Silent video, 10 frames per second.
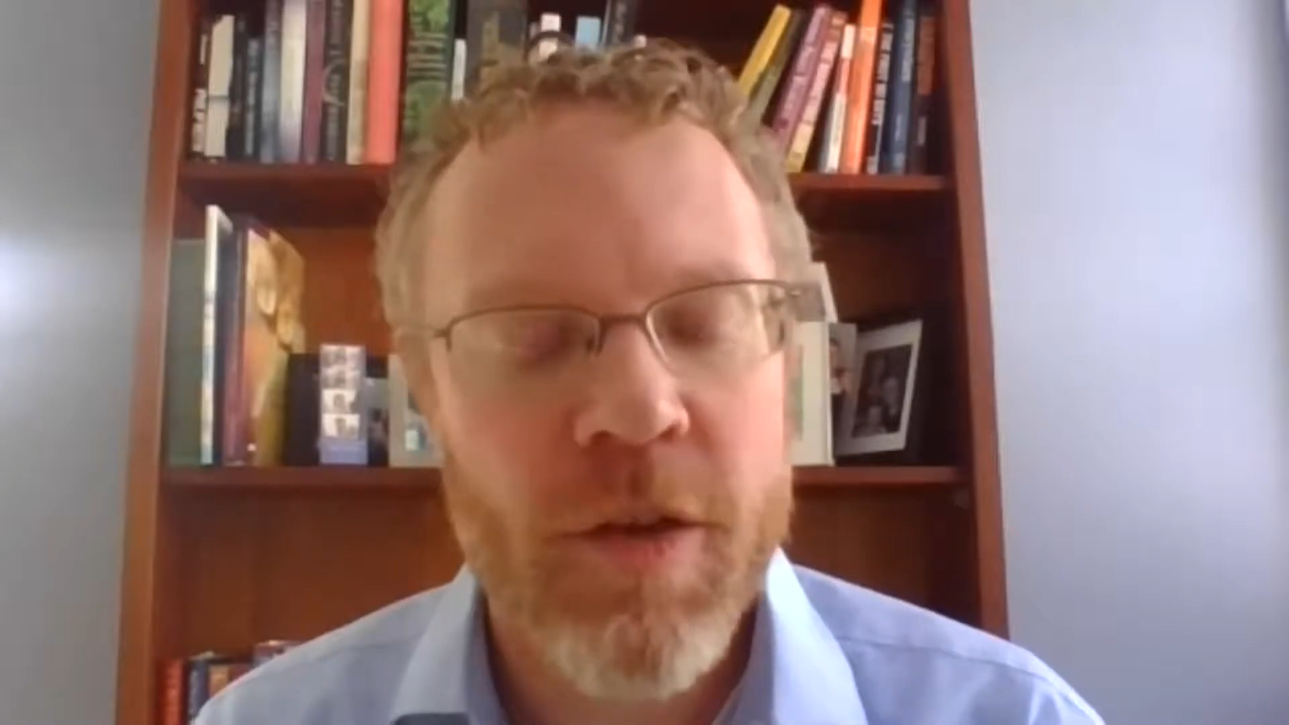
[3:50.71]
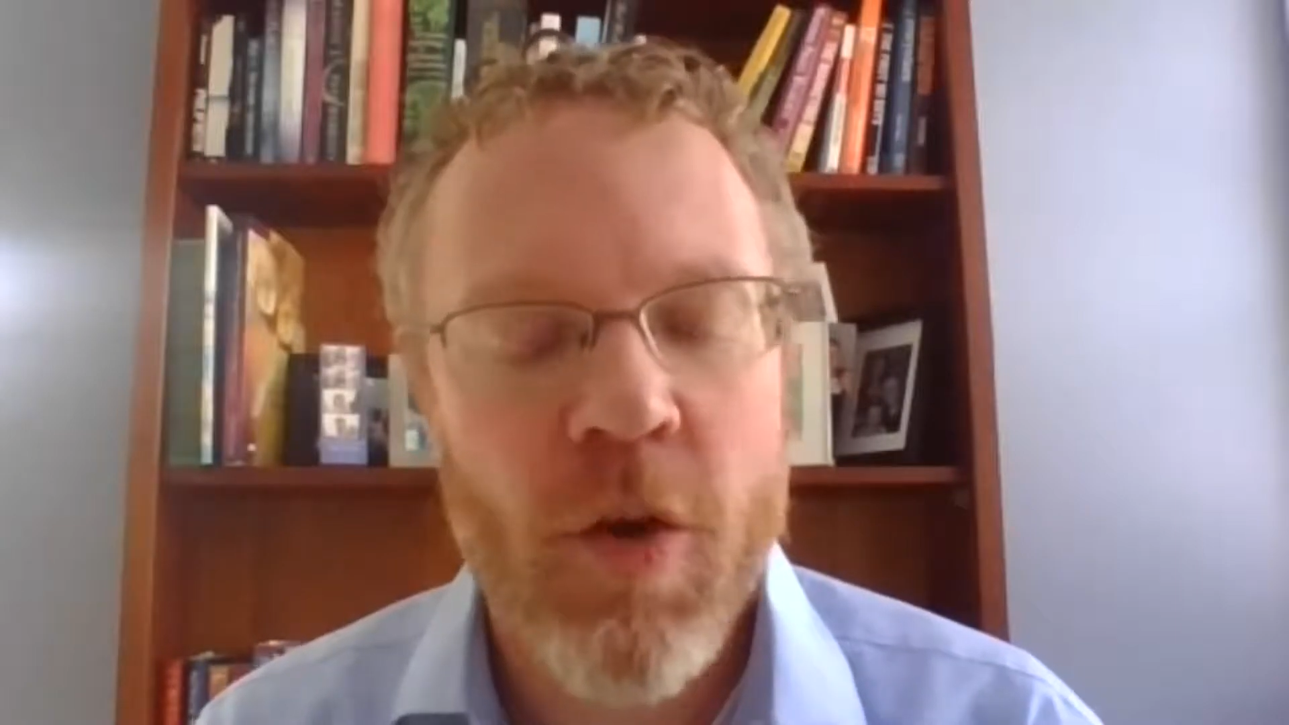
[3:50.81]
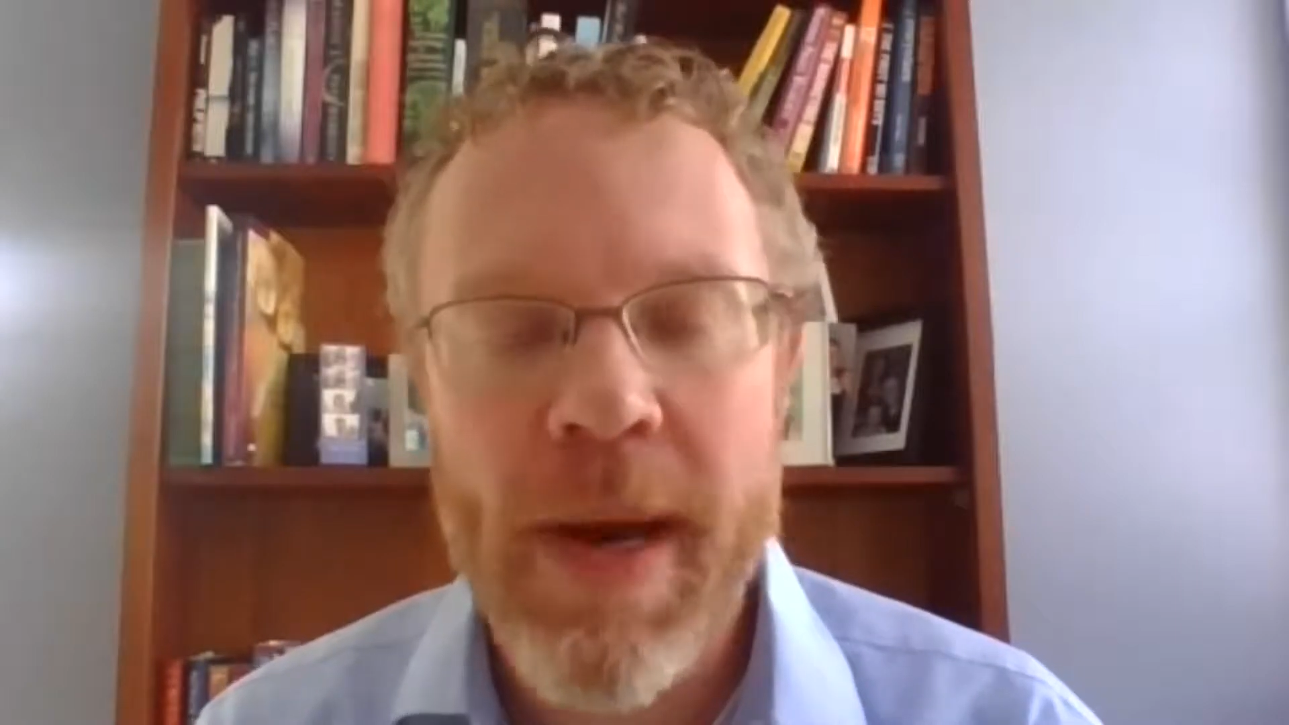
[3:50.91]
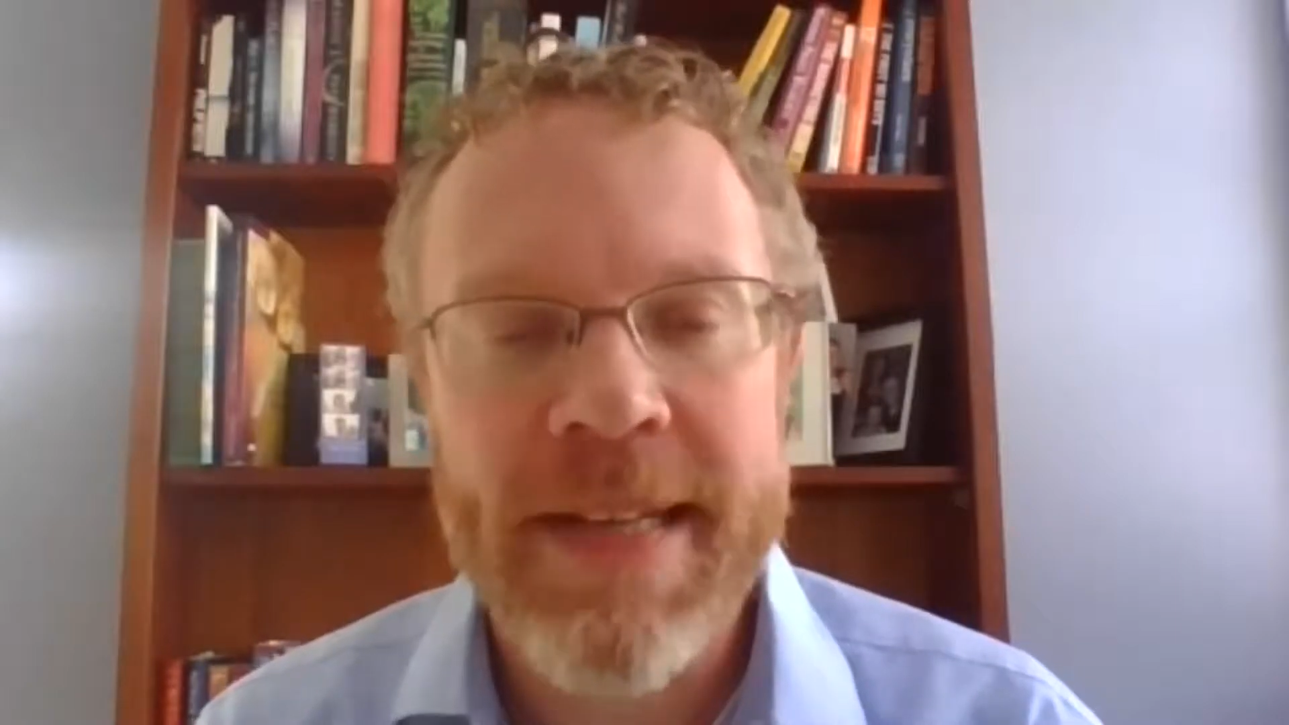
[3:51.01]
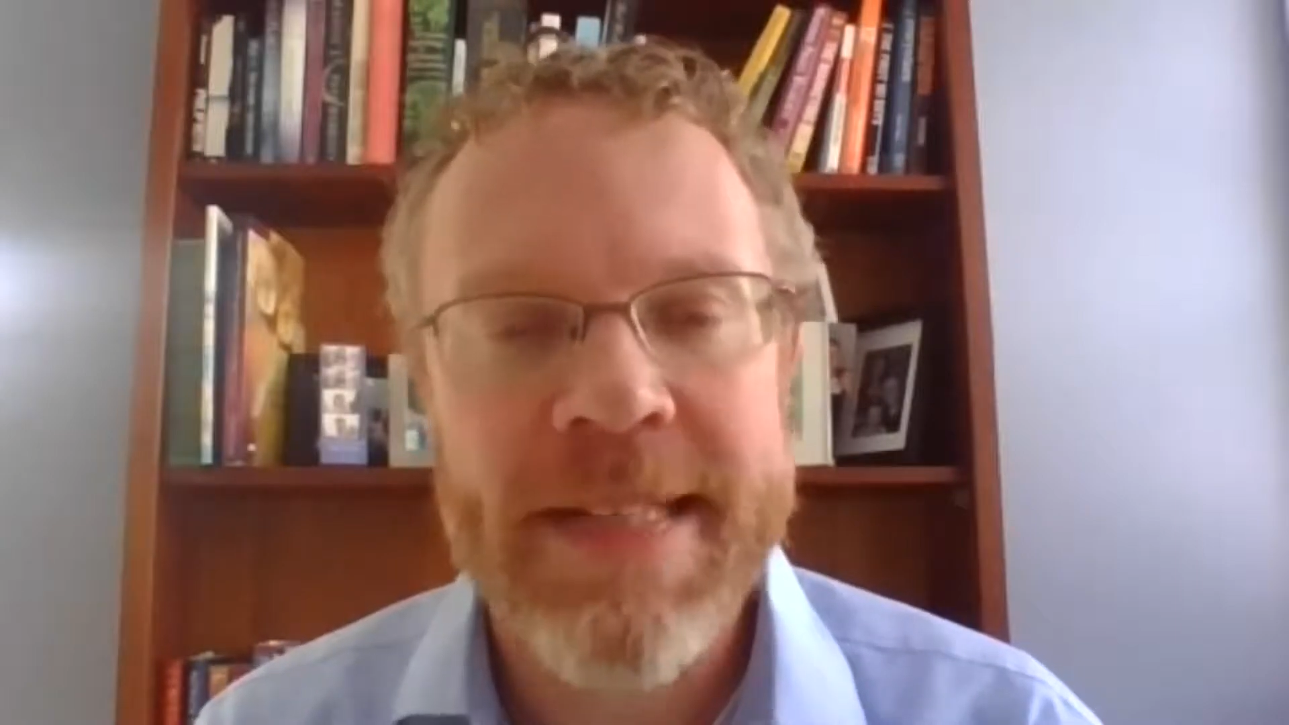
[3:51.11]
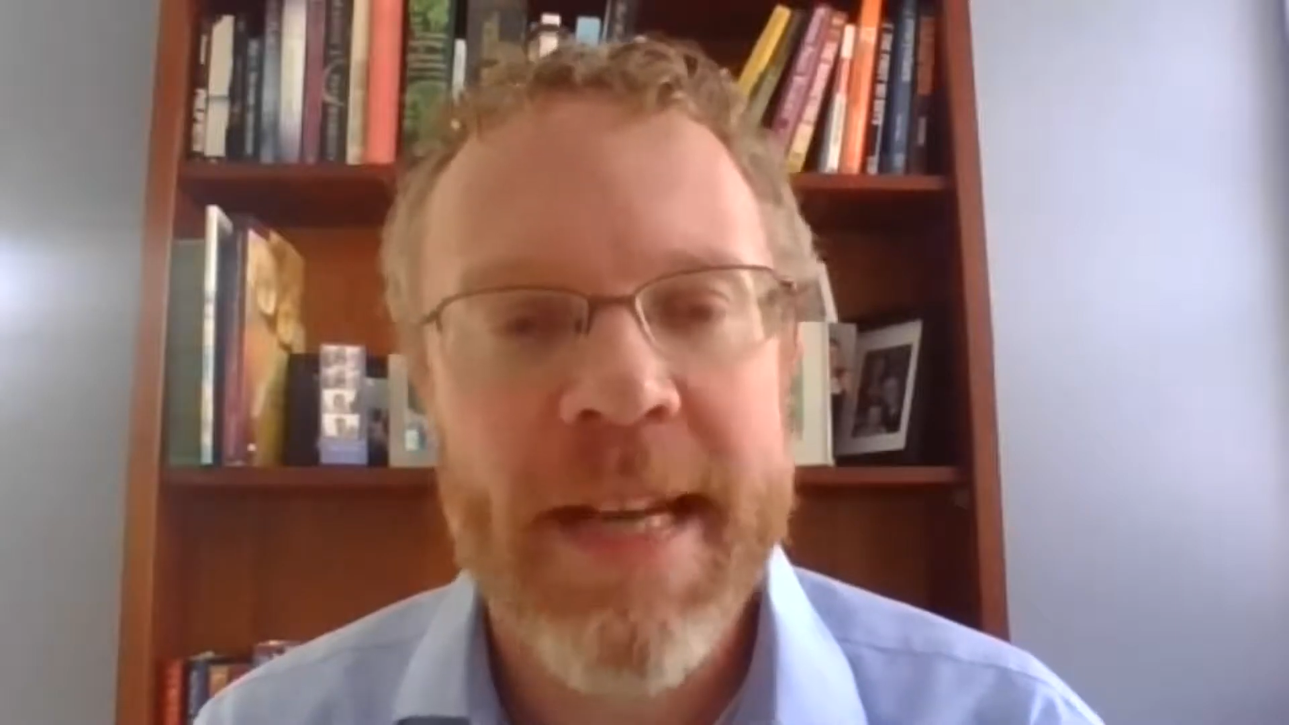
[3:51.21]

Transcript: quick